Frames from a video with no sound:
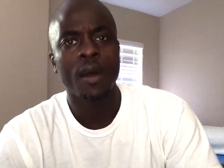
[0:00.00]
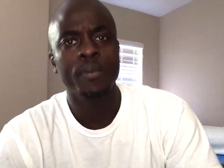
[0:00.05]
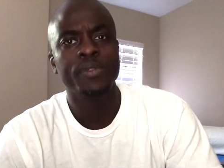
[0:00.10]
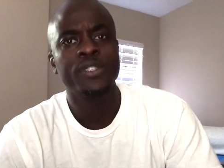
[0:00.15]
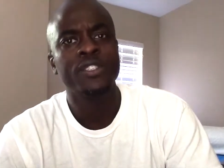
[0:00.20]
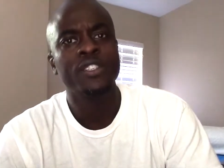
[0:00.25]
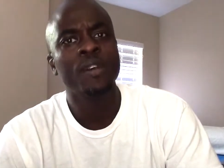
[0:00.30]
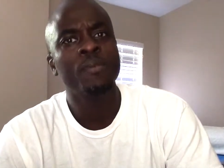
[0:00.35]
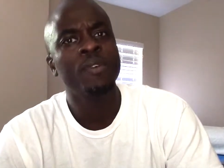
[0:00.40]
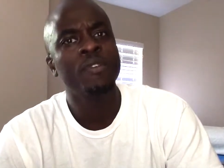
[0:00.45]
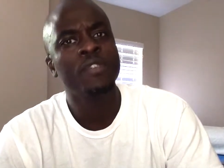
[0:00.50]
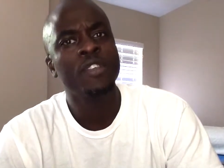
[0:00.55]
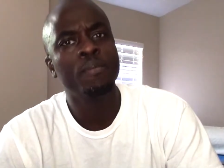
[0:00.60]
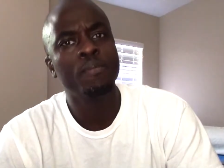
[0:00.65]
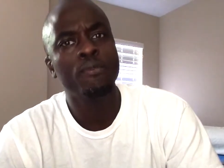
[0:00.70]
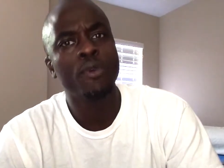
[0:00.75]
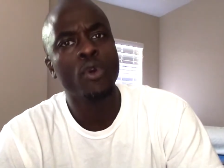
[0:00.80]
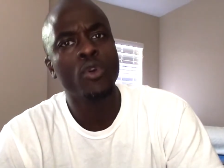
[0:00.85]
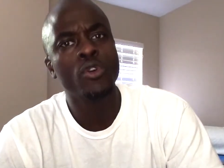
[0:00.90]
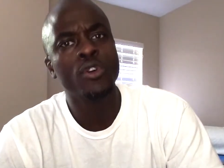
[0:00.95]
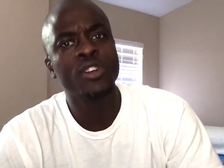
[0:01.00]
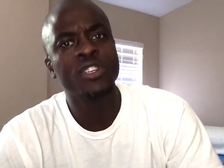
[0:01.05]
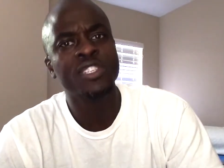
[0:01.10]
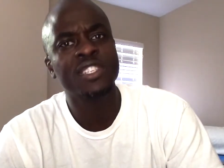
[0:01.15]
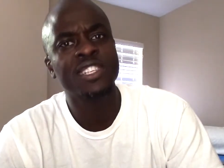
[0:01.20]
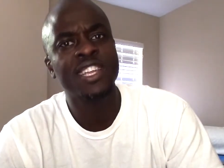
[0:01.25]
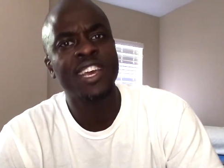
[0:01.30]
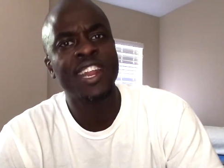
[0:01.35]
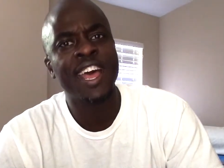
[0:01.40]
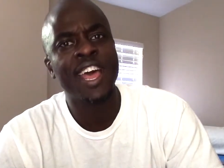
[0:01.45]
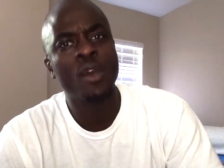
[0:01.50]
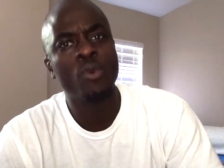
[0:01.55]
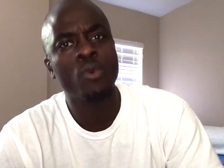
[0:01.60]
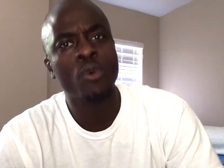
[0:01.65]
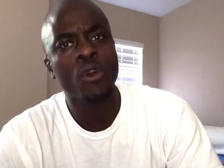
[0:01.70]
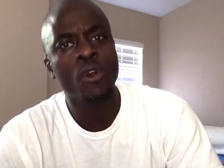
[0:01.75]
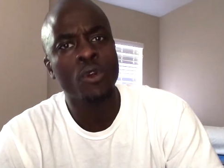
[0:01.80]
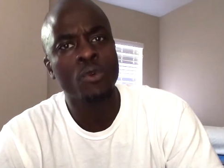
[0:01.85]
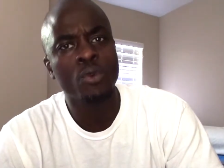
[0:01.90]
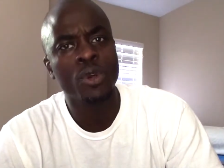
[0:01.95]
Some of the brokers that I
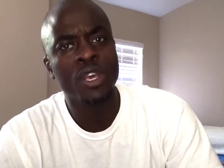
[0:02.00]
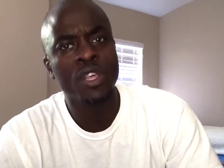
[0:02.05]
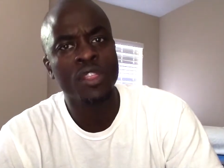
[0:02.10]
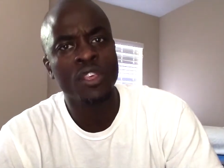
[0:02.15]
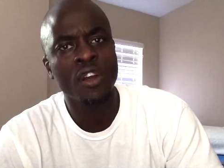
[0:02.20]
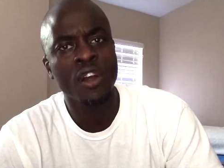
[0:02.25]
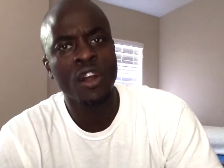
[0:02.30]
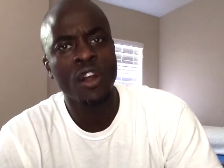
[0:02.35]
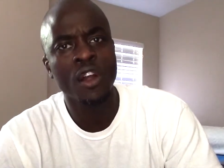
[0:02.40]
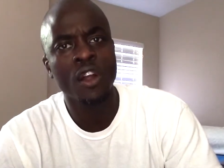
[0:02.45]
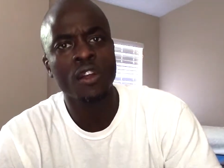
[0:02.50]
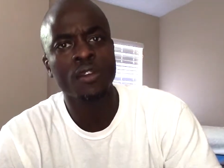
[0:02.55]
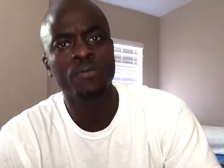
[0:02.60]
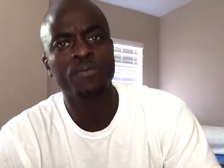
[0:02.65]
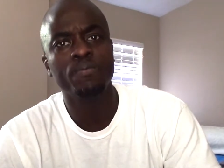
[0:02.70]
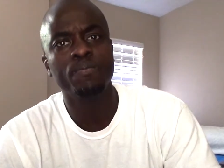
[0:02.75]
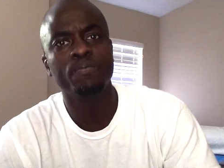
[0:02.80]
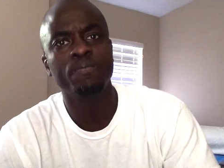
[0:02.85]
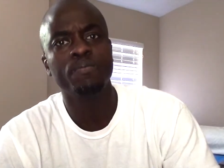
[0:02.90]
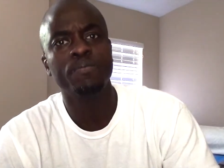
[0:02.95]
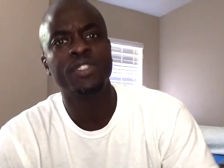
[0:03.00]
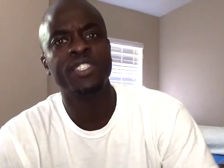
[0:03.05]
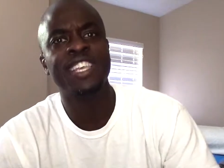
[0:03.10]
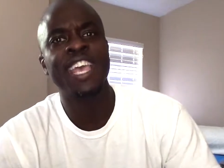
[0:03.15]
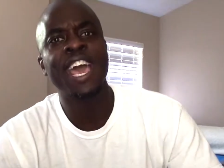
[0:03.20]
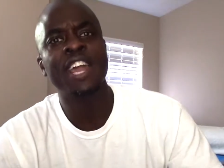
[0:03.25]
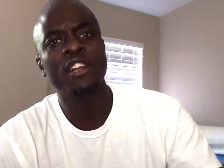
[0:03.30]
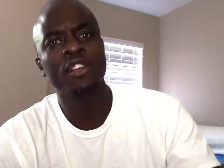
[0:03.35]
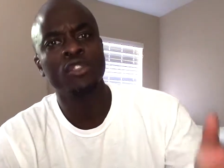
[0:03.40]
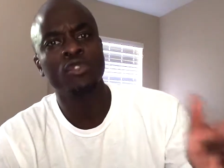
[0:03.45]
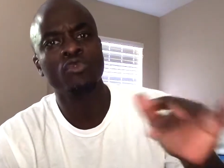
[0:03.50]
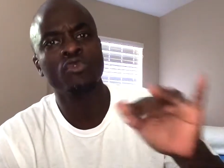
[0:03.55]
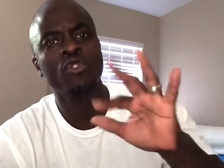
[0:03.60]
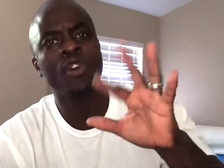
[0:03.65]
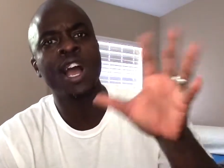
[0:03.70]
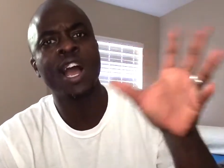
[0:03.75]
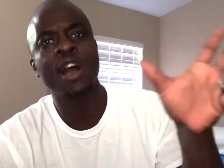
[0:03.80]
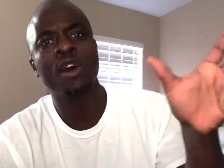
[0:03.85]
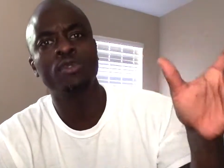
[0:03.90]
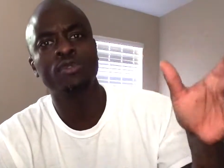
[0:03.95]
work with are scattered
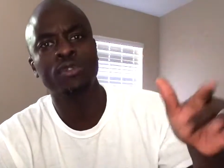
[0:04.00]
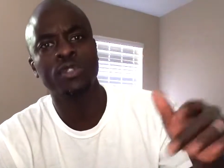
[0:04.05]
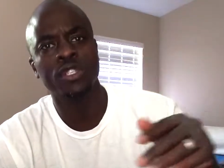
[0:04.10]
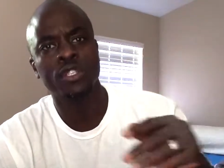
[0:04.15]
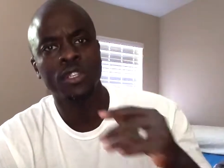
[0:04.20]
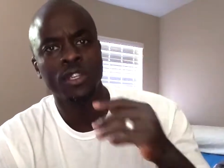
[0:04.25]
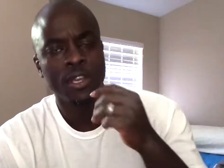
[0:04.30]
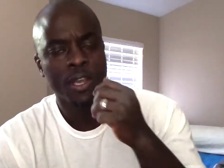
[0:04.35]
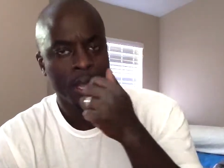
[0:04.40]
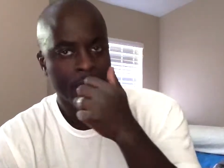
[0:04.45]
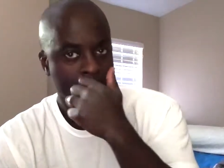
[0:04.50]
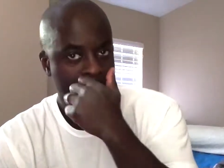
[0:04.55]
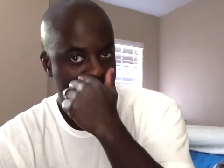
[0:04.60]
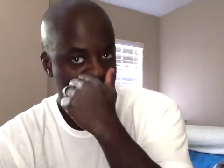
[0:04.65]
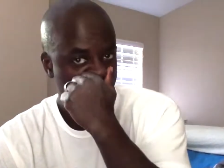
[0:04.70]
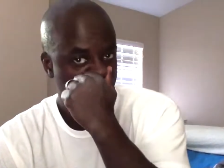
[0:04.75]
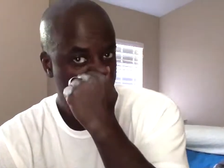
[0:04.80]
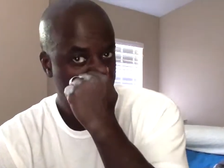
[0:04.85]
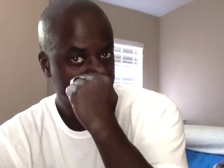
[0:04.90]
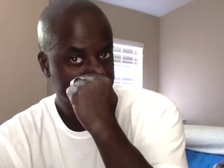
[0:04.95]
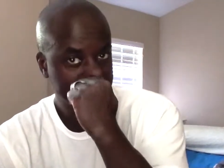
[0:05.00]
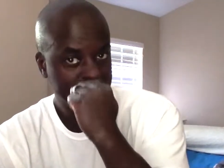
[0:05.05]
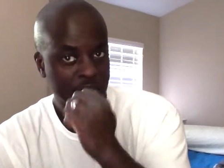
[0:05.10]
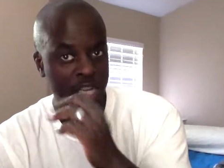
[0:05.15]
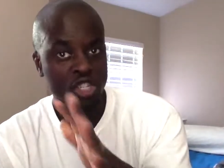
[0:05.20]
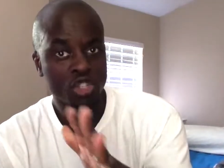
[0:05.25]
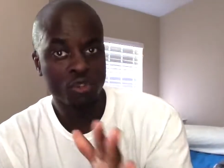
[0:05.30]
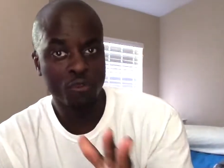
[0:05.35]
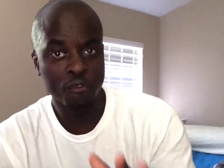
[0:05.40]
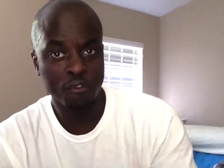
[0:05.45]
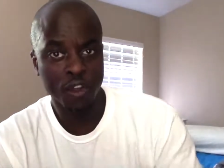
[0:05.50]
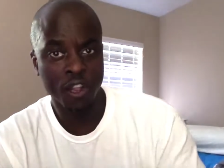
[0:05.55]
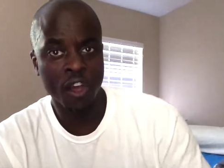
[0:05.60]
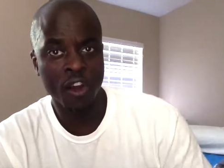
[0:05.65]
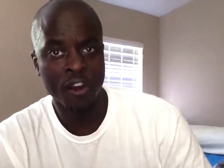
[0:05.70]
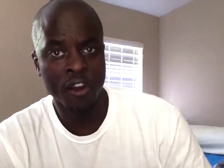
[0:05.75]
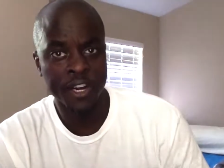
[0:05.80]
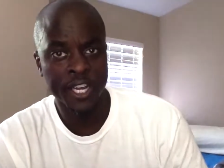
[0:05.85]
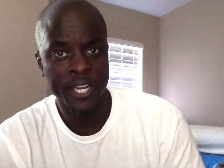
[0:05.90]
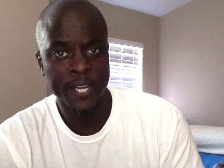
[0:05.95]
throughout Central
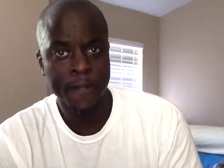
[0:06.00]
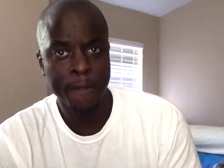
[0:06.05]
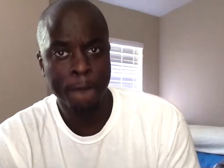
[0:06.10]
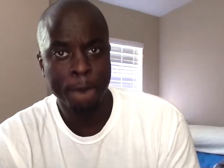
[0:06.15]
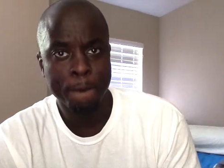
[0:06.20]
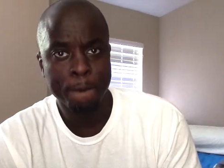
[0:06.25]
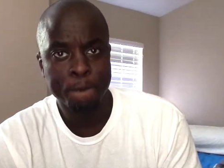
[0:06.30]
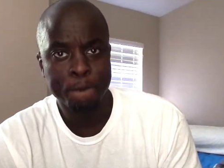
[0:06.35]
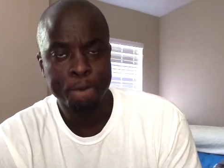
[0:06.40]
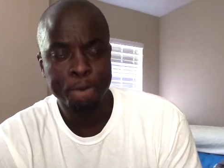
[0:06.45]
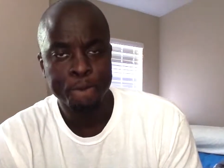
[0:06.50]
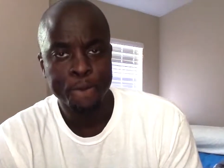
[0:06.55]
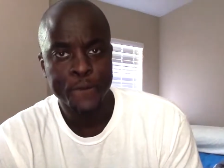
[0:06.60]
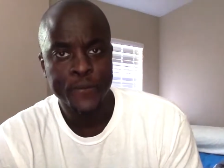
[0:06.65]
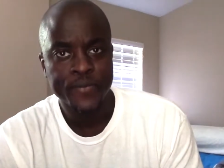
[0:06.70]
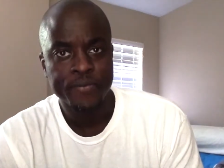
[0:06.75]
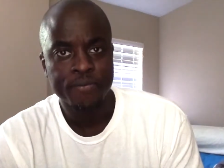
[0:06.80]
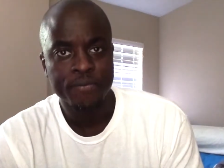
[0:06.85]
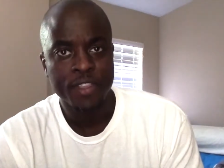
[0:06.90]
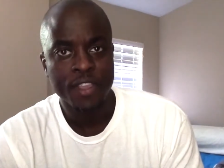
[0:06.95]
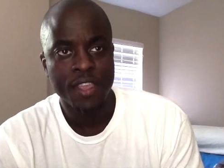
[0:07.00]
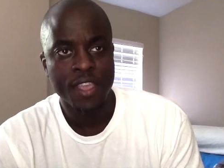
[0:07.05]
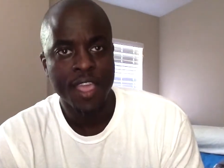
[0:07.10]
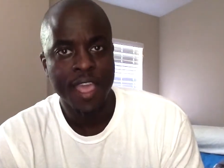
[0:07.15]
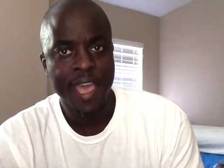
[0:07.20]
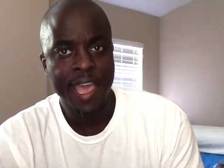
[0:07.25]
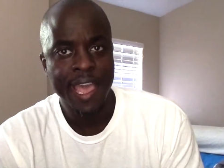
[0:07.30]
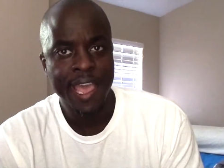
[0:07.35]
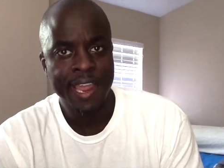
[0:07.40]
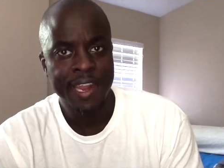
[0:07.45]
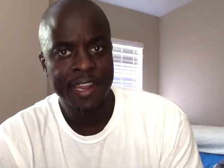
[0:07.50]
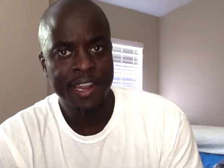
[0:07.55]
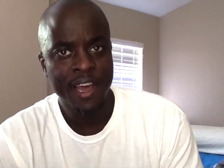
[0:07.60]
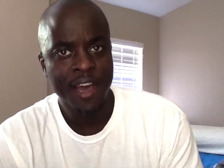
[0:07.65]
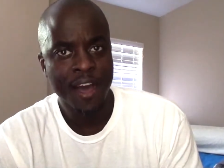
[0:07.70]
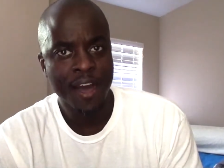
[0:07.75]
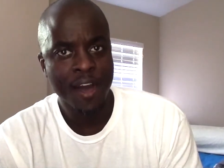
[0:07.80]
Florida, and